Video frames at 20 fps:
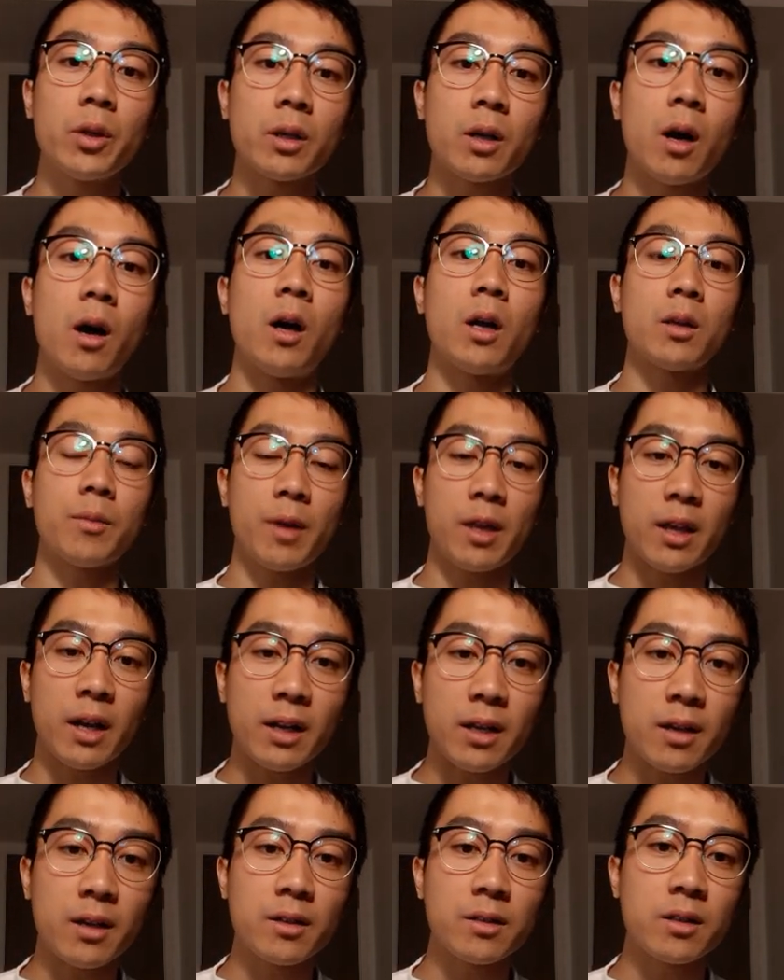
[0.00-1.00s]
economy
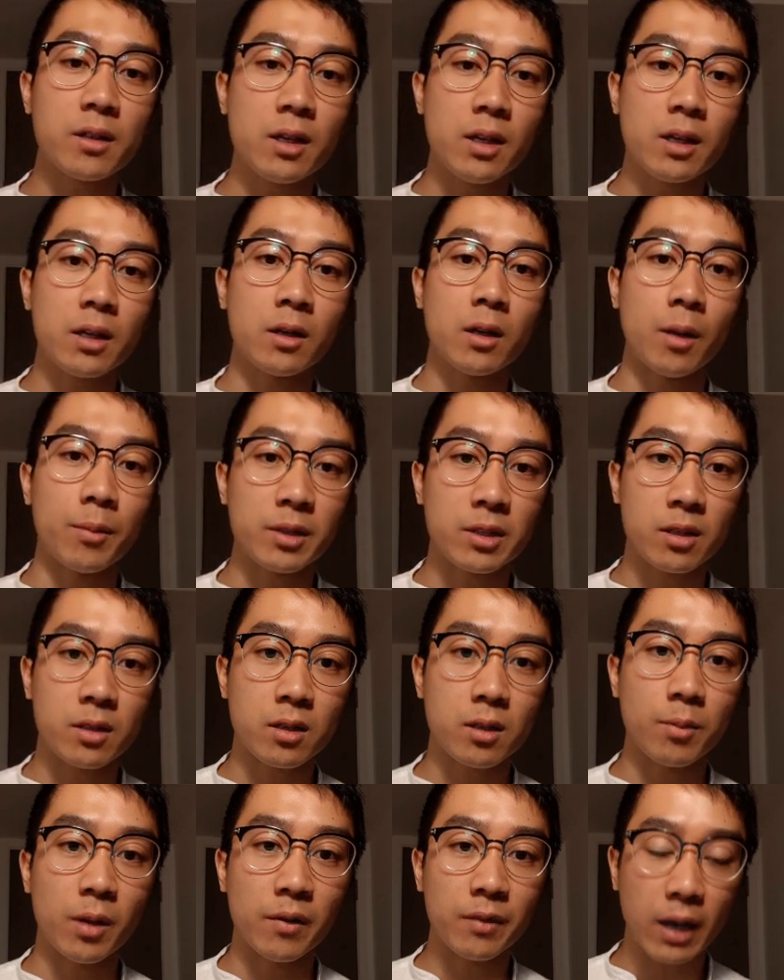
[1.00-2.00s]
that is the economic
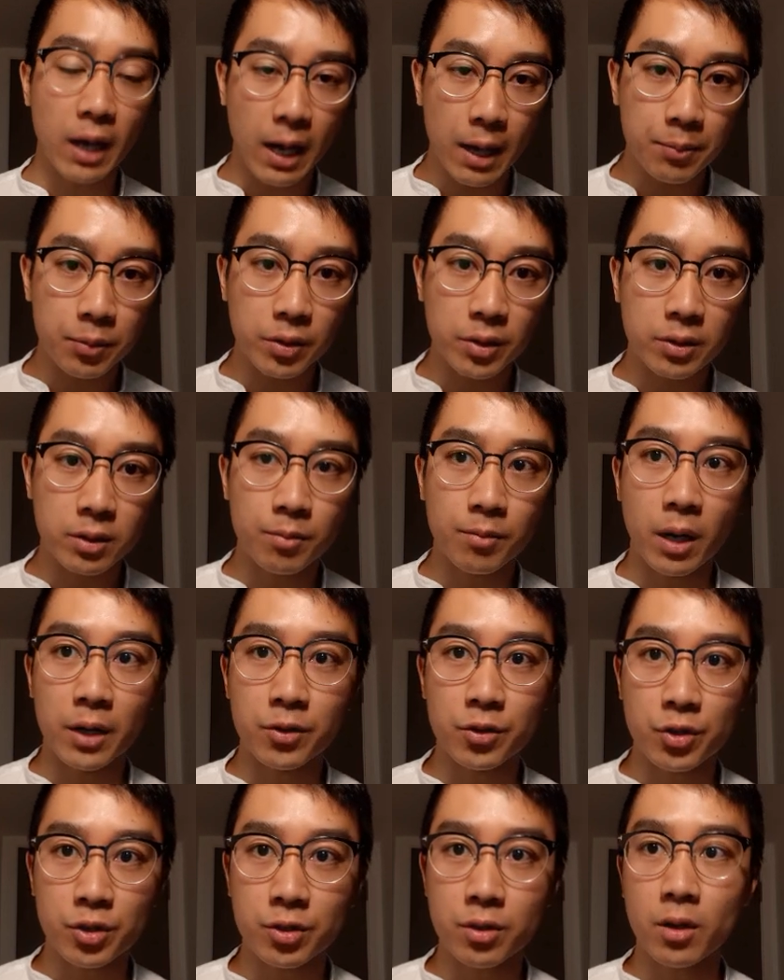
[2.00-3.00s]
system of capitalism
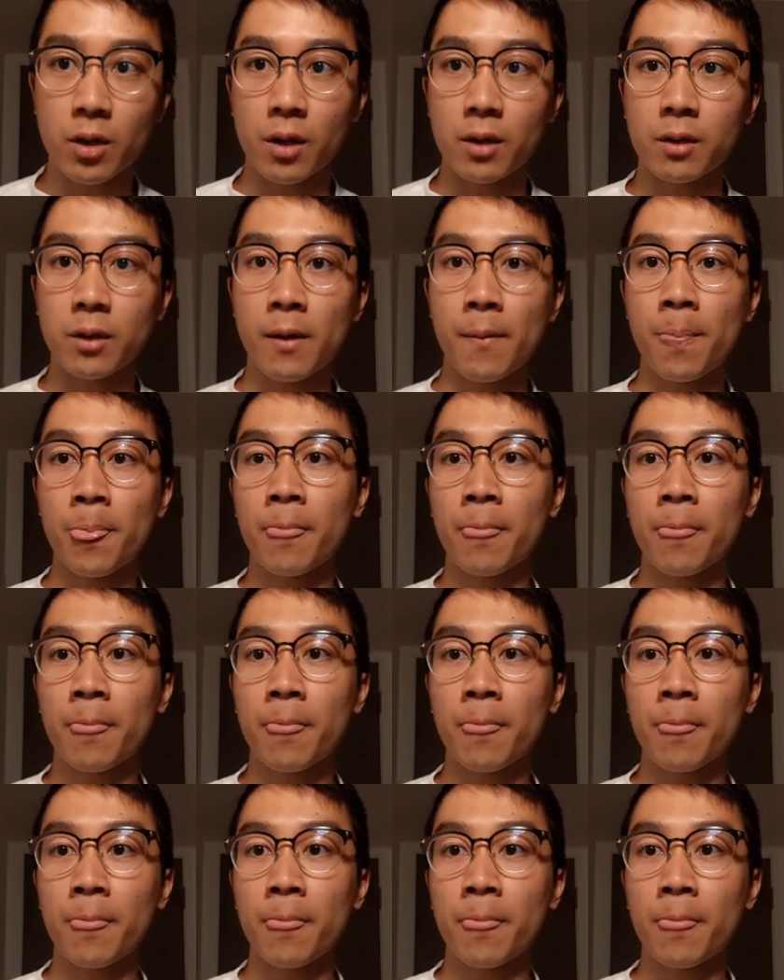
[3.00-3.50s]
understood.